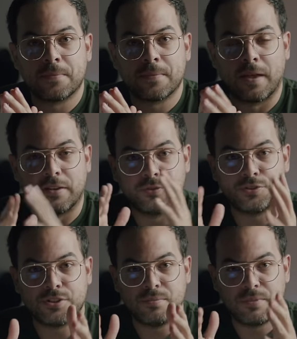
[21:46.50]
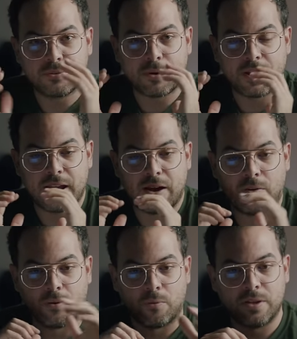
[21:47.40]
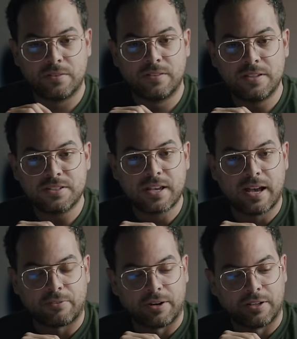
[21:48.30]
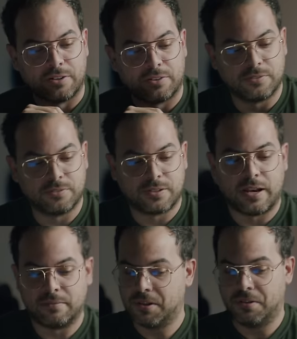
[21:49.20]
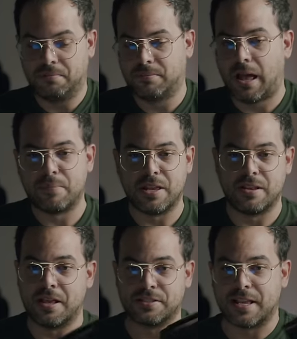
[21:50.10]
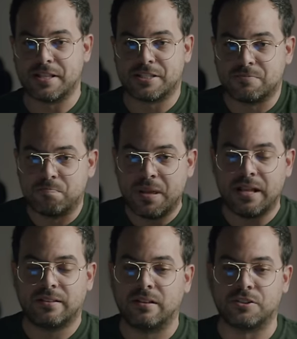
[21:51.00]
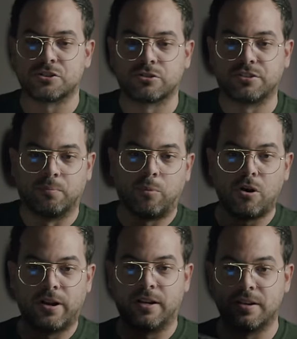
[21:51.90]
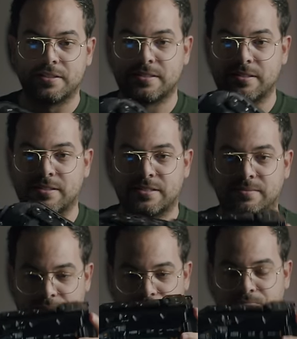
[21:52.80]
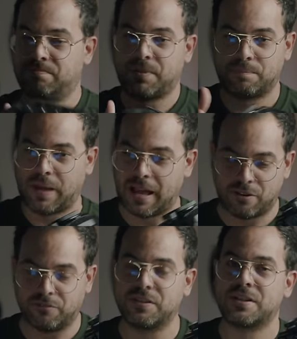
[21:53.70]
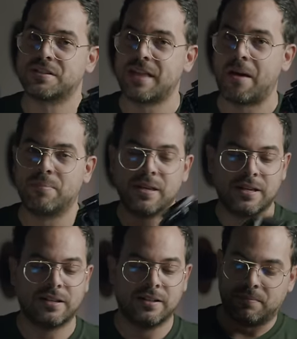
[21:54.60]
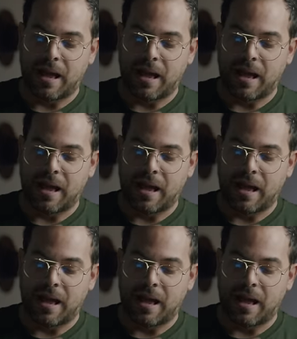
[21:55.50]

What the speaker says: that you see me right now with this guy right here. That, I mean, it's big till a certain point. It's I don't think it's that big.